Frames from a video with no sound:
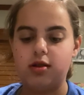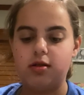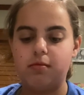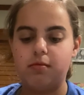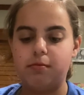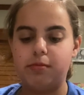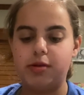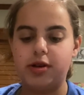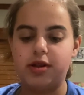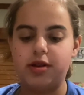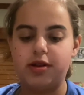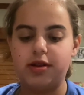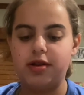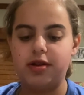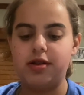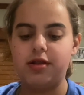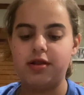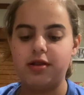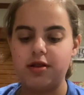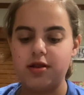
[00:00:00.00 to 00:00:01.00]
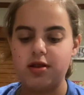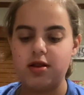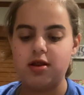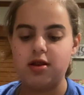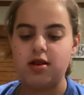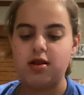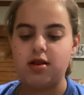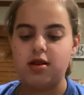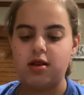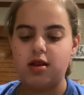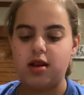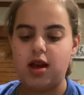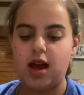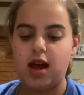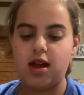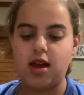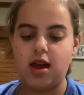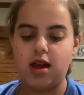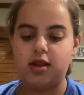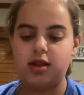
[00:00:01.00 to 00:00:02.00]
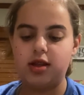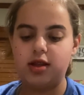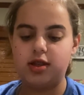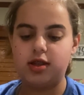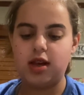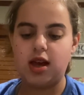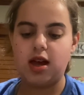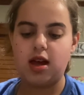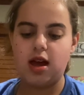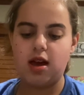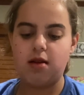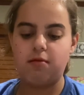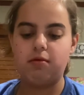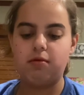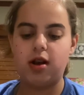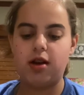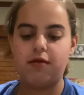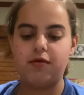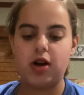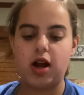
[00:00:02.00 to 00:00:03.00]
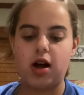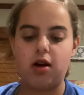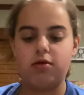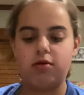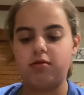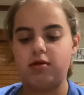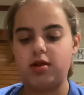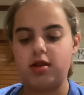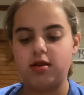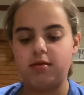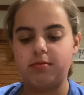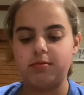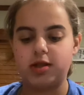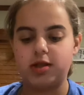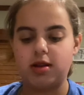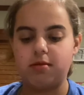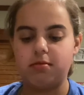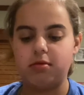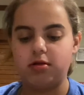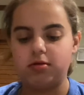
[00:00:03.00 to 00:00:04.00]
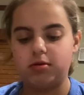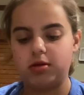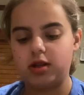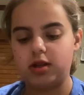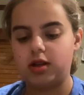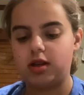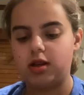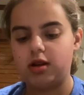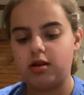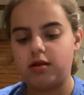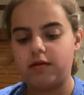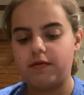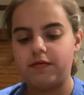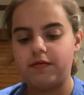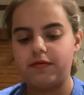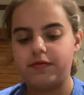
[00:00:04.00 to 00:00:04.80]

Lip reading: but at least at whatever algorithms I'm using here.